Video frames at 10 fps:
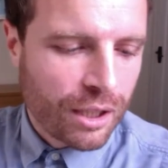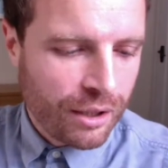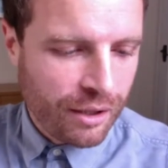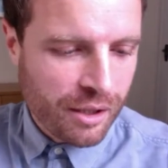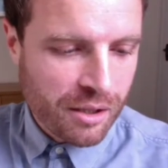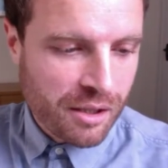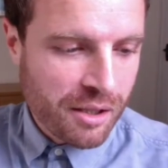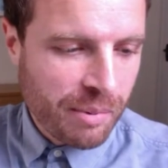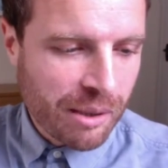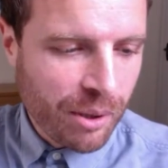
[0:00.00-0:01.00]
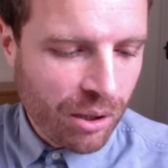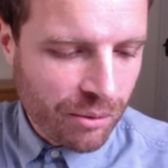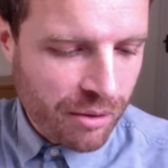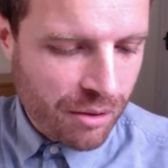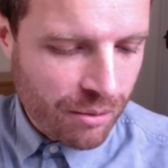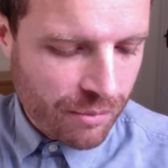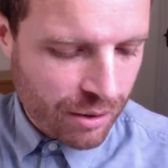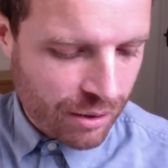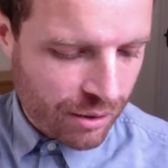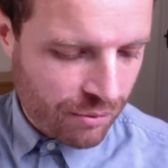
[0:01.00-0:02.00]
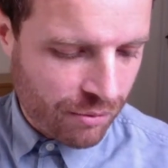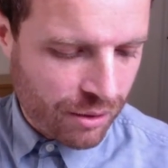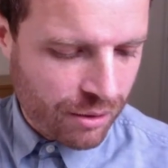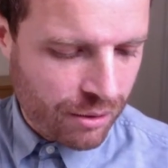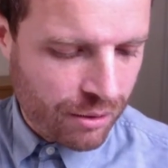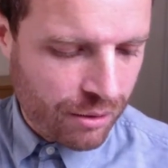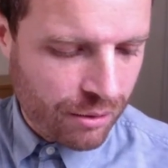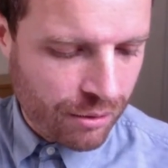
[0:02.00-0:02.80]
it's a bigger poll this time. It's 1, 2,